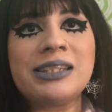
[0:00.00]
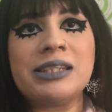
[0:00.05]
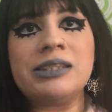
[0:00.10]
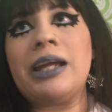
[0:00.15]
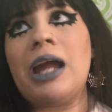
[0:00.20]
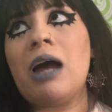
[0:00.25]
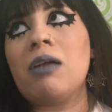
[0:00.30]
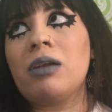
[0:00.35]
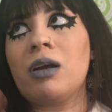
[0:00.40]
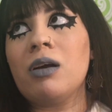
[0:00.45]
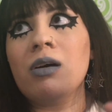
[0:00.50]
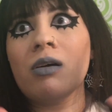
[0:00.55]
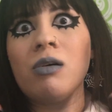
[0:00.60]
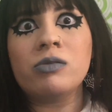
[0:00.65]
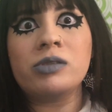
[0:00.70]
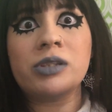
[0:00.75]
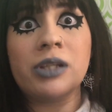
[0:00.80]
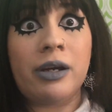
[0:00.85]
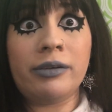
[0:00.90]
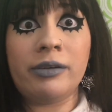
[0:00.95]
They have like a
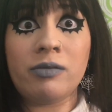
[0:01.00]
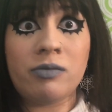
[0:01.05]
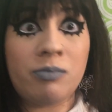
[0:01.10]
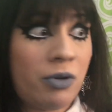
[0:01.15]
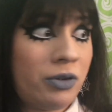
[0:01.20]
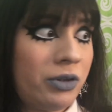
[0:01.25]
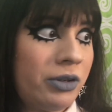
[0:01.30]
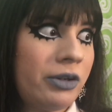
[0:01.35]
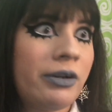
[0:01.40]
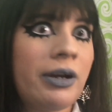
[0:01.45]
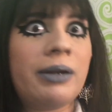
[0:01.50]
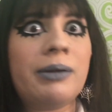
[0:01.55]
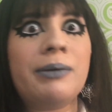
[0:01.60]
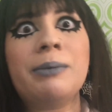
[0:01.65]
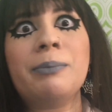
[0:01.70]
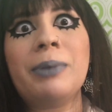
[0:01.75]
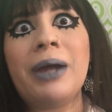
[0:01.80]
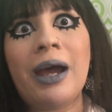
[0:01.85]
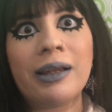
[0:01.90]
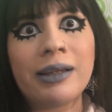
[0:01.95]
whole ton of
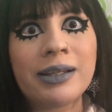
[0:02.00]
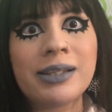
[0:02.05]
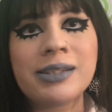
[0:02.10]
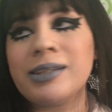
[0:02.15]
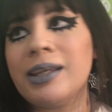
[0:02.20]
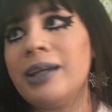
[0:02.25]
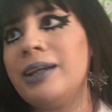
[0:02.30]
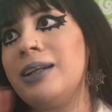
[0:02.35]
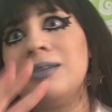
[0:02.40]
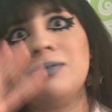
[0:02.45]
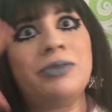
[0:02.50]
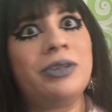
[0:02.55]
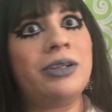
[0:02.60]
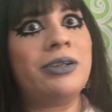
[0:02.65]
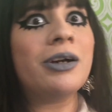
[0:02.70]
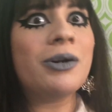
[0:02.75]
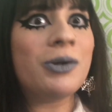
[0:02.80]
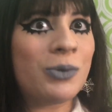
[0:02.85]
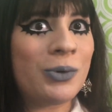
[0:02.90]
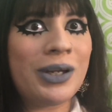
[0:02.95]
monochromatic palettes, like, if you
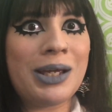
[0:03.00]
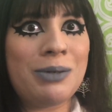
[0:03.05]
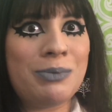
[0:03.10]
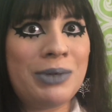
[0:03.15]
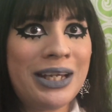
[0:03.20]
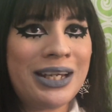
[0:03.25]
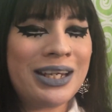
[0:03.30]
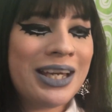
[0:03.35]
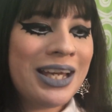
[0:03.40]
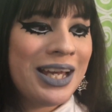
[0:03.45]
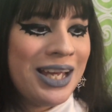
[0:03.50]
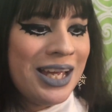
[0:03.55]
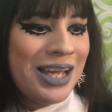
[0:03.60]
know what I mean.